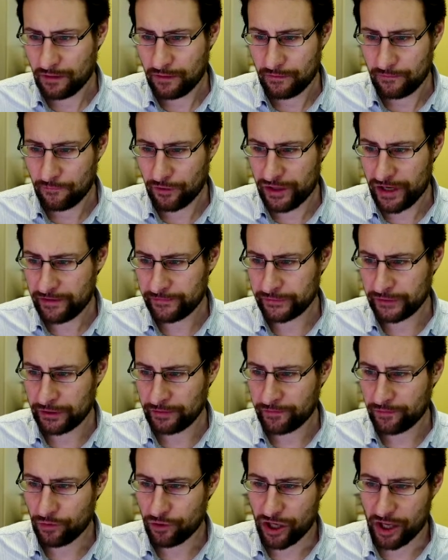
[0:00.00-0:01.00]
whatever,
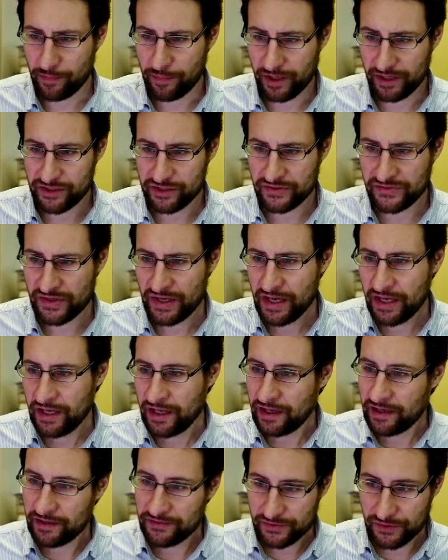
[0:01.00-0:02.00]
4K pages,
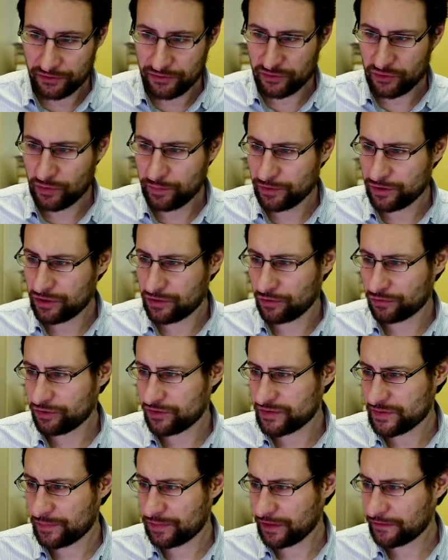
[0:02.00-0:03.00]
32-bit code
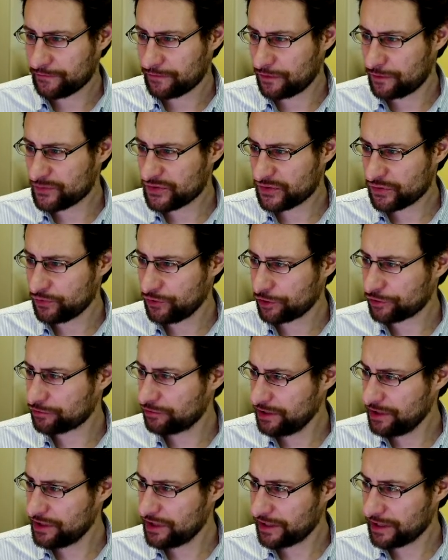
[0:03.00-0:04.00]
on the platform. So not
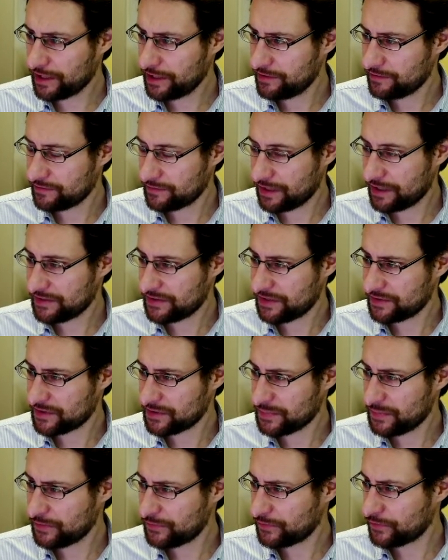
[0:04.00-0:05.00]
really, again, I said
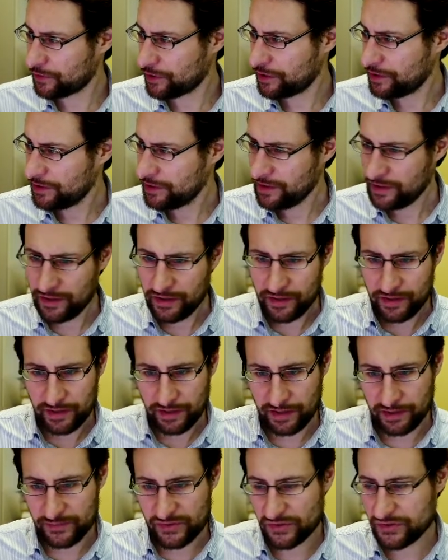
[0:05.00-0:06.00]
this before.
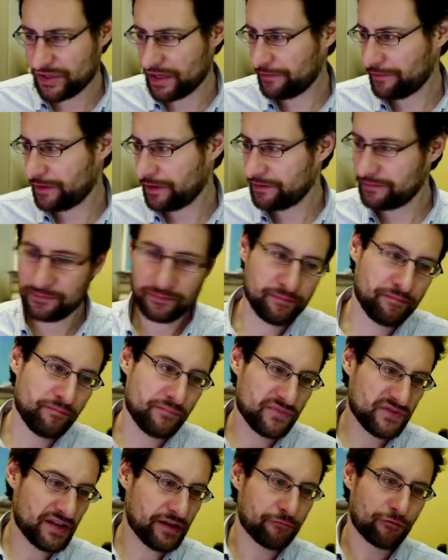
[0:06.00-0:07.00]
So
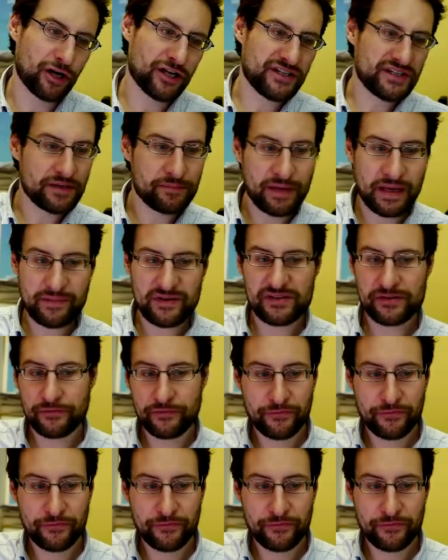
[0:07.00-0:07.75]
they write here maybe the